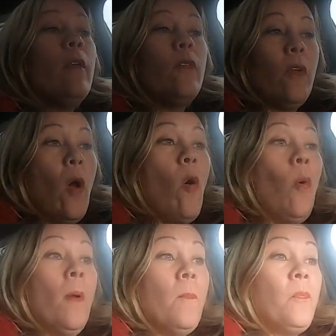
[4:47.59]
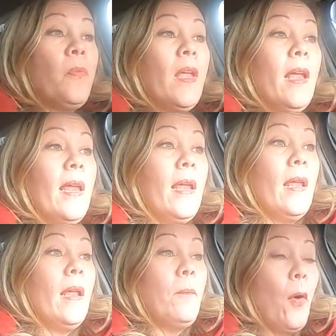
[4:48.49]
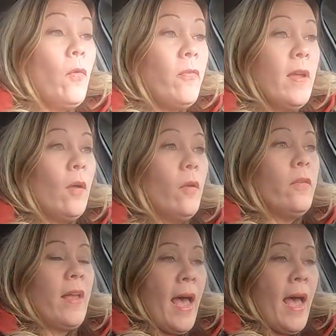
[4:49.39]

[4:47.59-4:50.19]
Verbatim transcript: So both vehicles